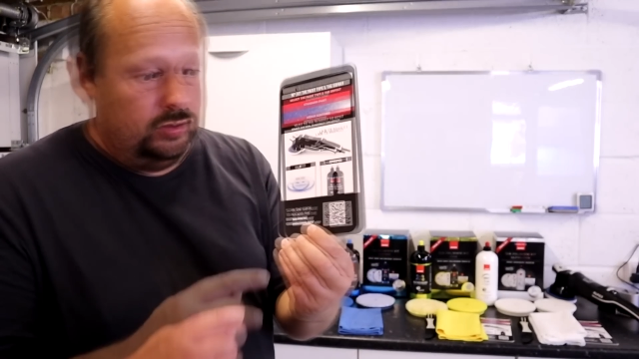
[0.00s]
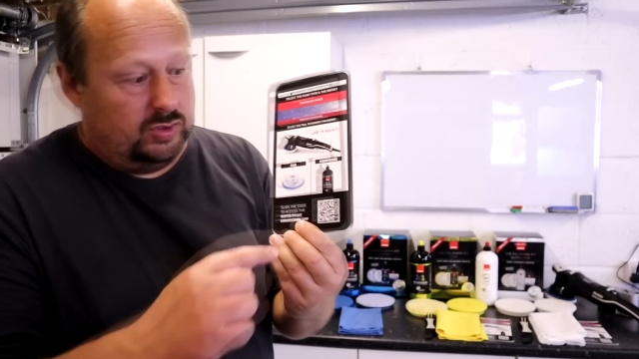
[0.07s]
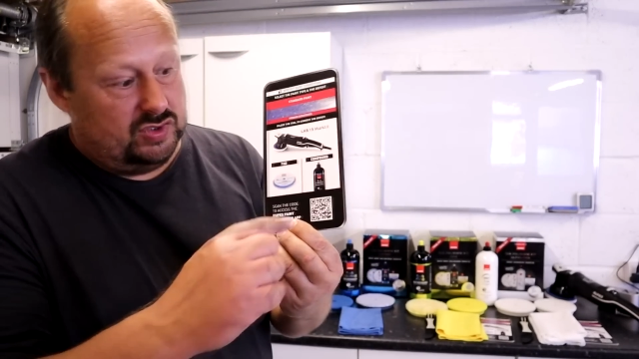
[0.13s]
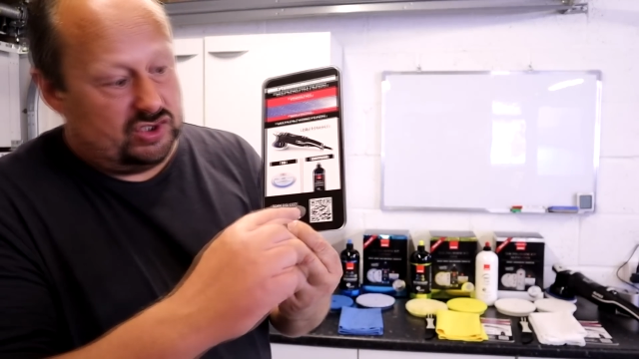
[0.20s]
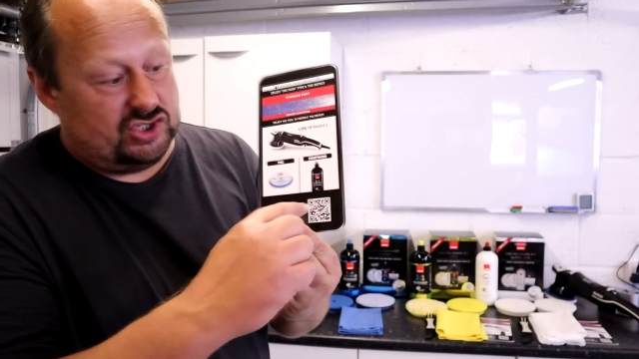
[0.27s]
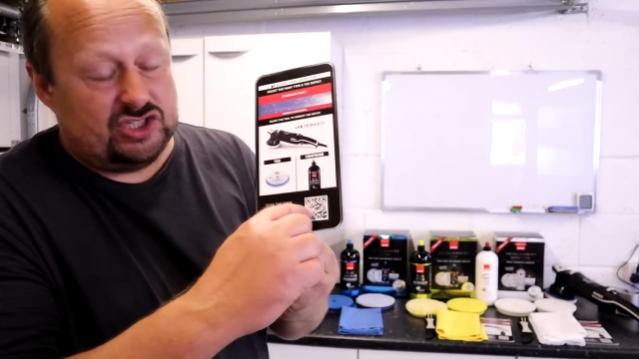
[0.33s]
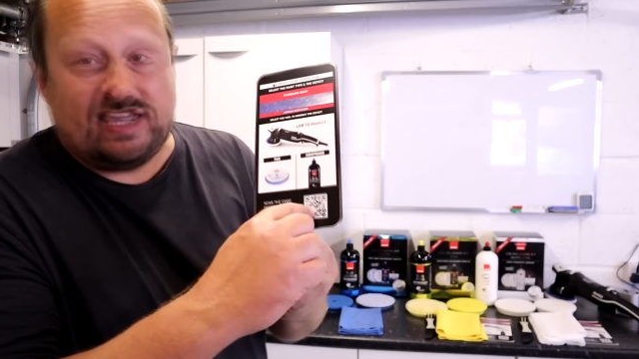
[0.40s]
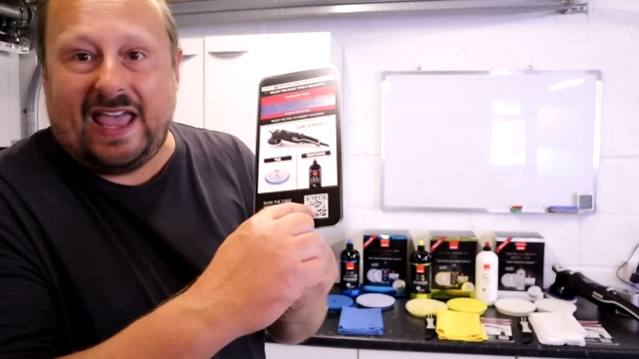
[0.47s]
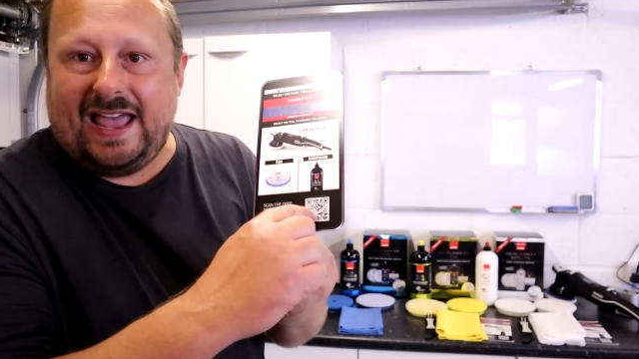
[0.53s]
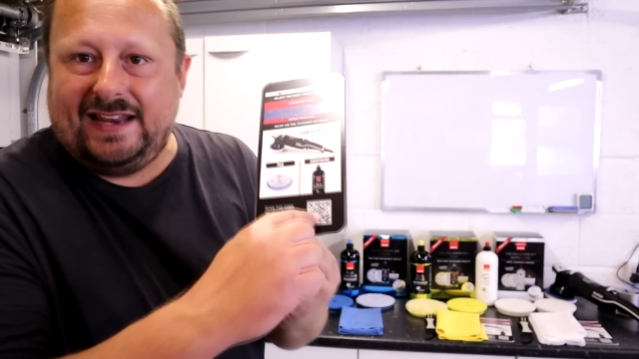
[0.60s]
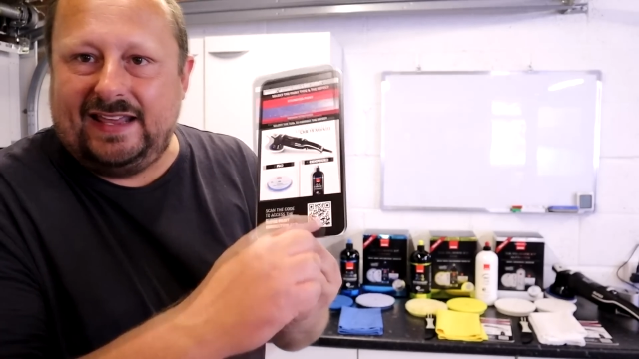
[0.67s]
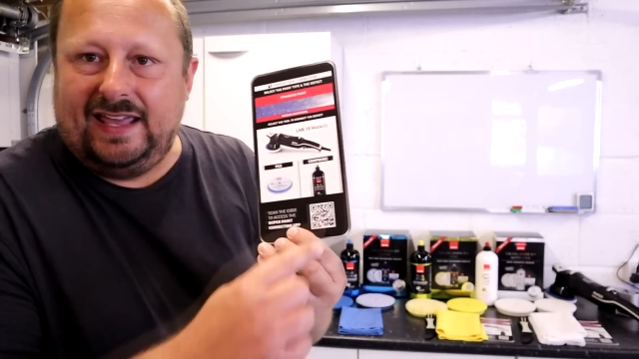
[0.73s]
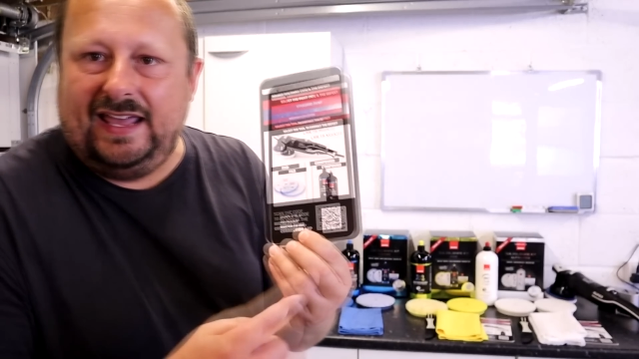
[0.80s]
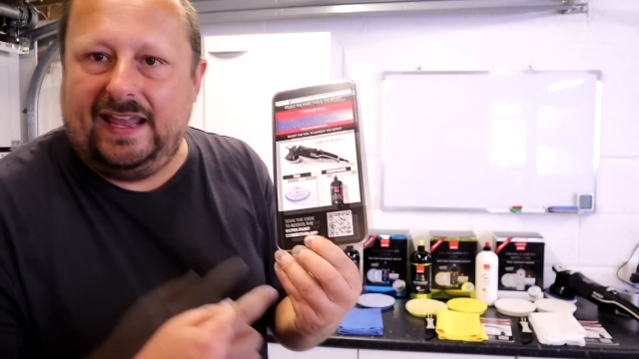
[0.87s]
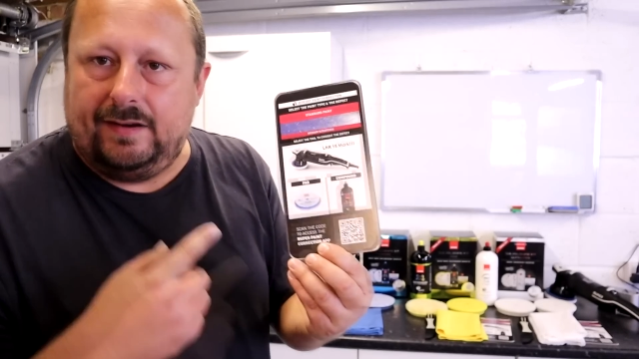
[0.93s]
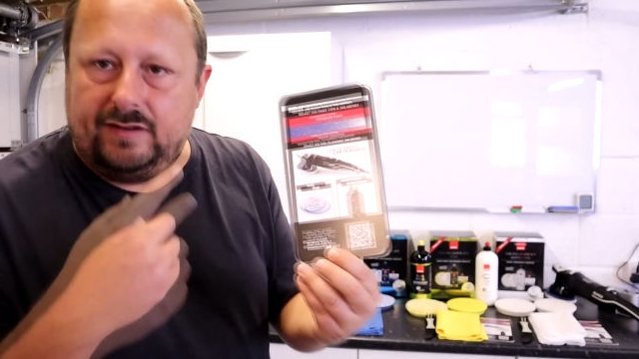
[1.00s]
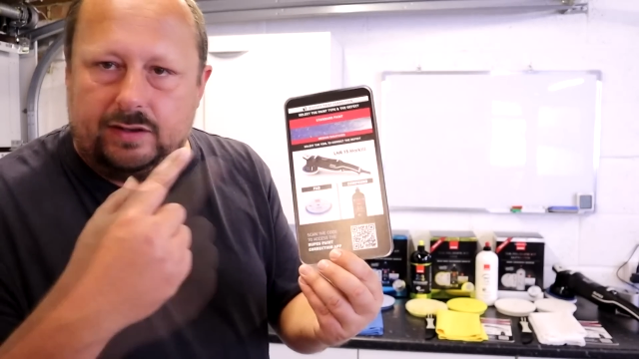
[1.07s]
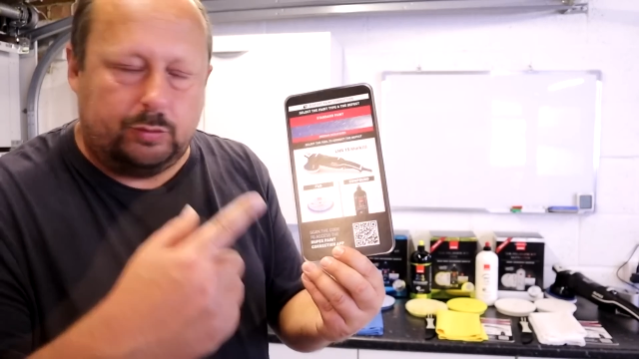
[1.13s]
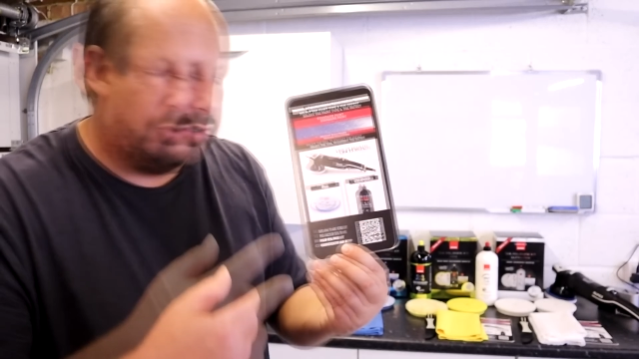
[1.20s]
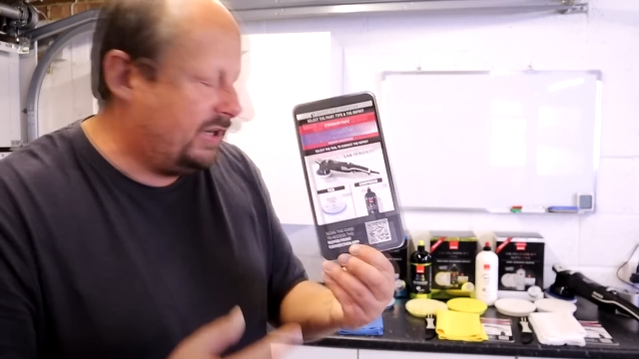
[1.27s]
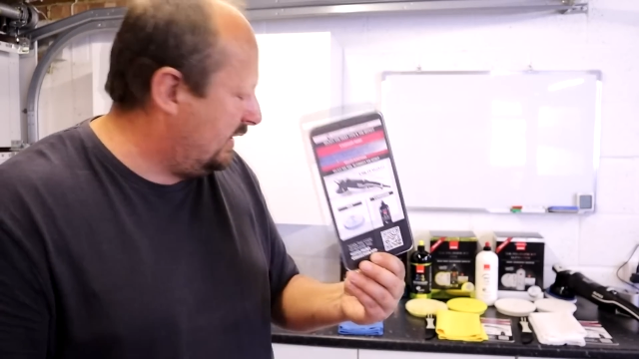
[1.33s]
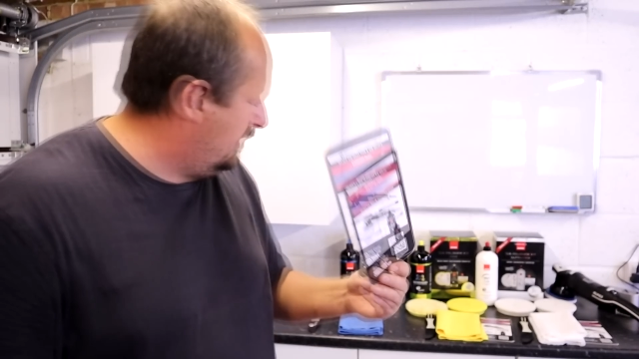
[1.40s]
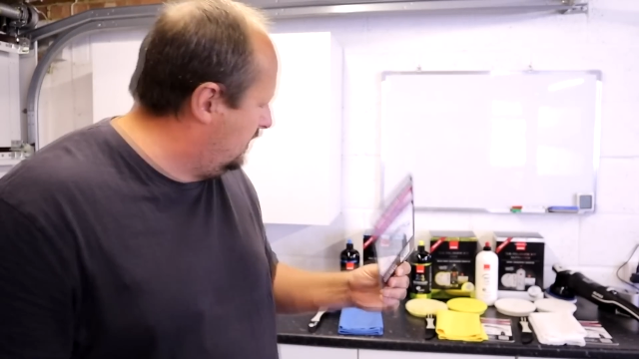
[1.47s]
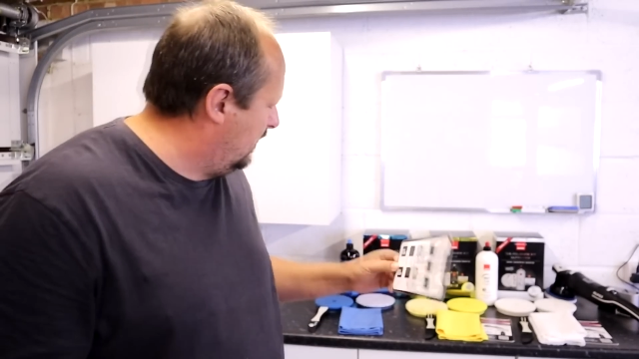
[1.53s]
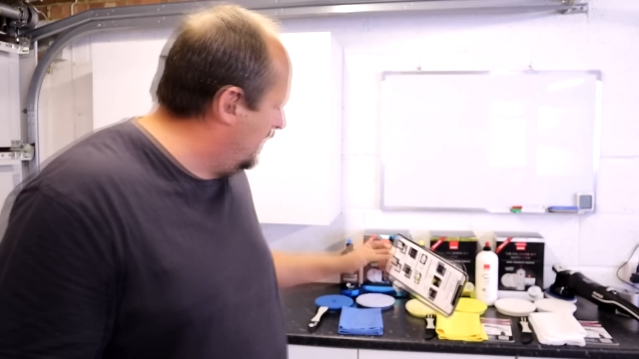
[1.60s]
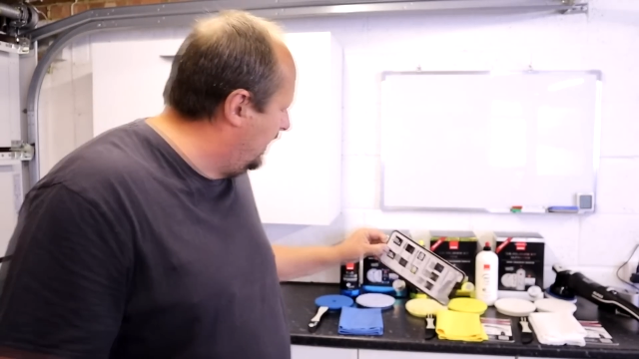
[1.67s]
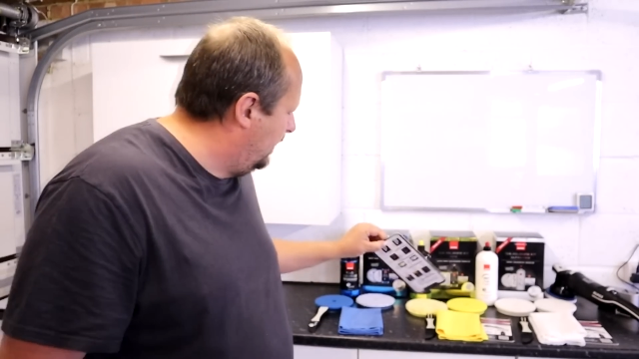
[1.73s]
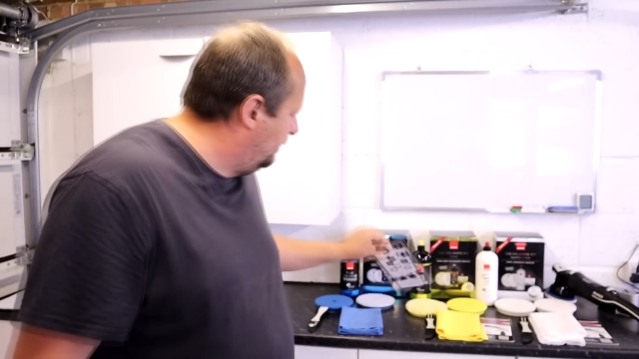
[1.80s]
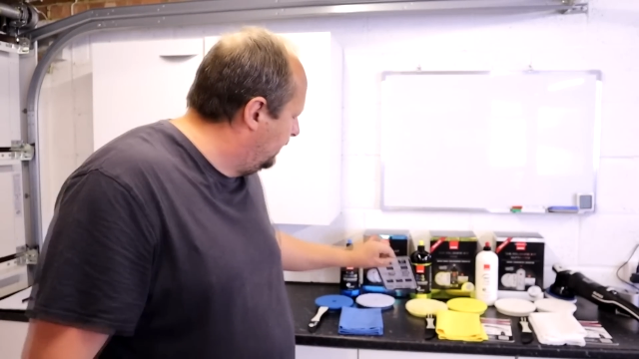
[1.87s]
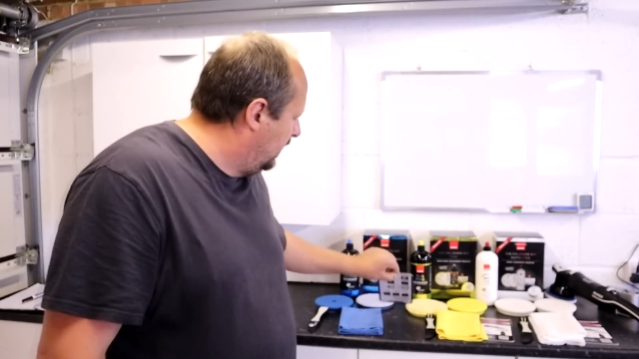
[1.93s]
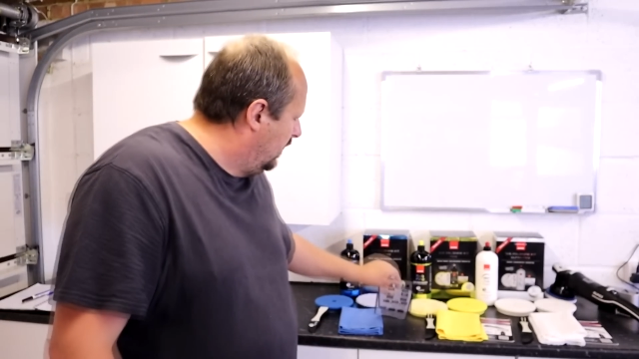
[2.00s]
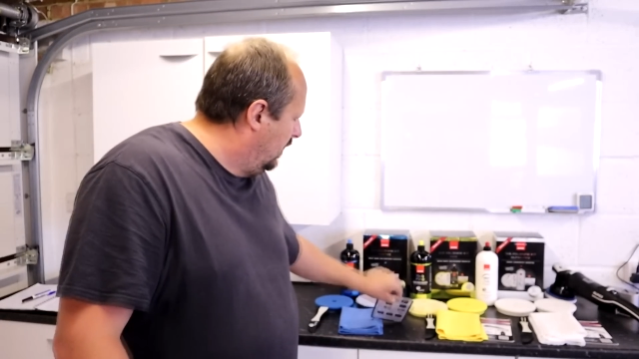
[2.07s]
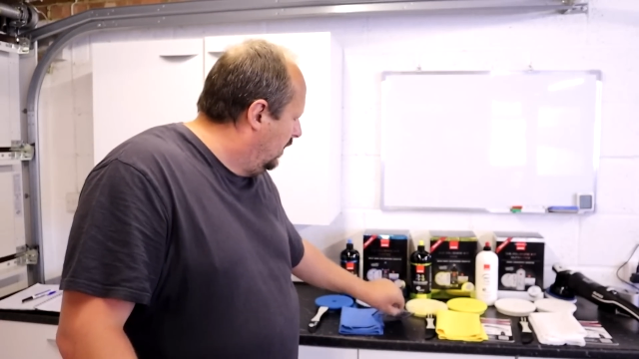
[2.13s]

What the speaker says: You can scan it here and it will take you there,